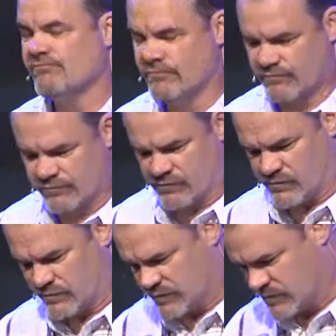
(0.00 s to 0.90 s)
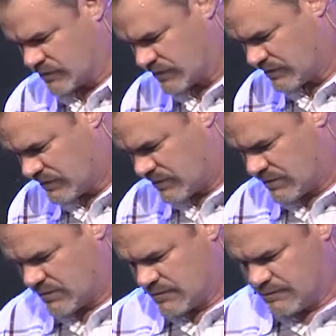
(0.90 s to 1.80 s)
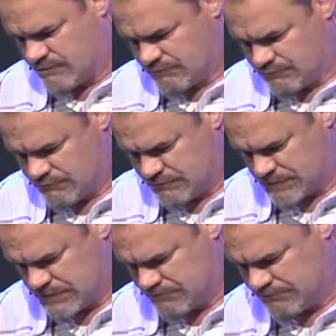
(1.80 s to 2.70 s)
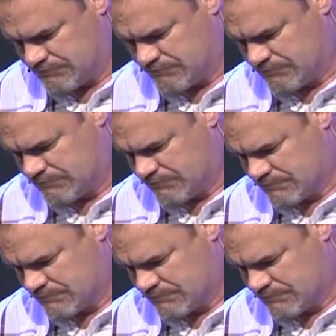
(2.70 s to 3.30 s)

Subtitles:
Nothing is said.